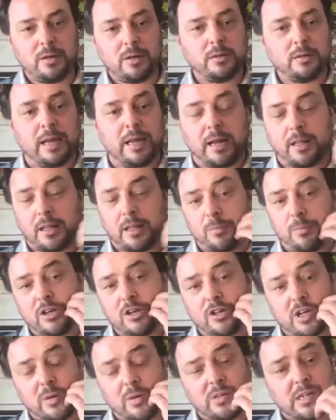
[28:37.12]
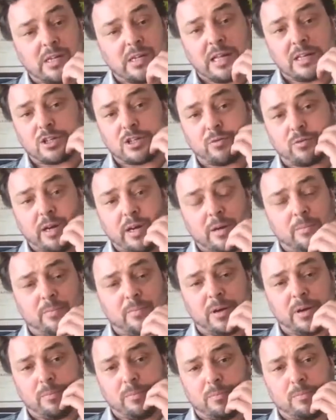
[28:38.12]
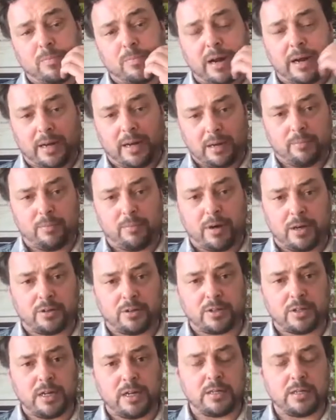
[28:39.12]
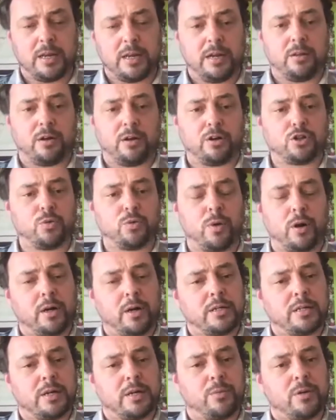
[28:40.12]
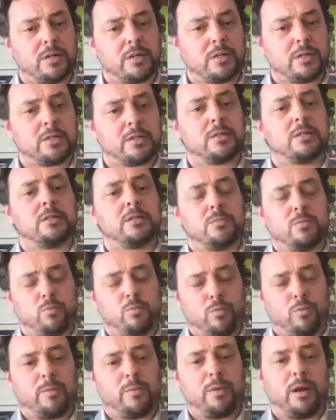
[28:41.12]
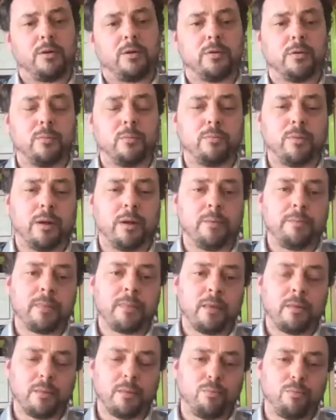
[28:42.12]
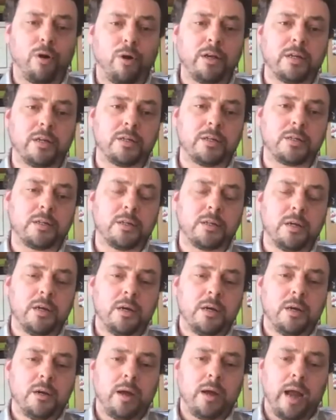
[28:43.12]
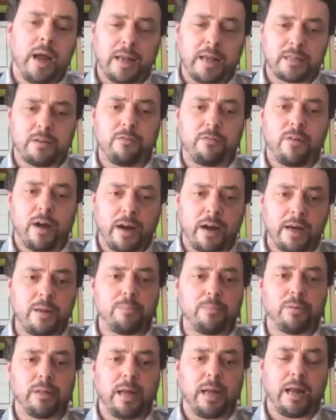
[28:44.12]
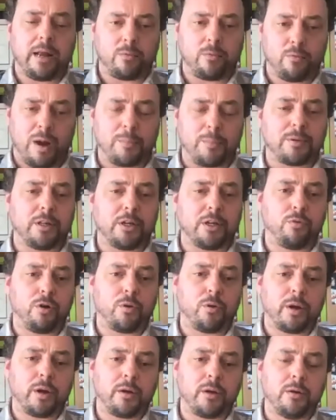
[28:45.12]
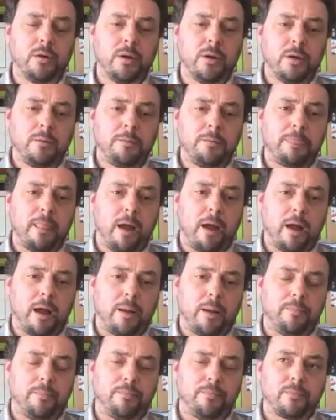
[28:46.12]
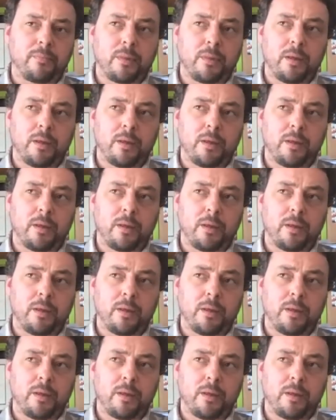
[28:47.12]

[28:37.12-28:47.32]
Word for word: laying on the beach, I would say that's great. But buying it in bottles at, in large quantities, I wouldn't recommend. But the point is, as a viney plant rapidly growing, um,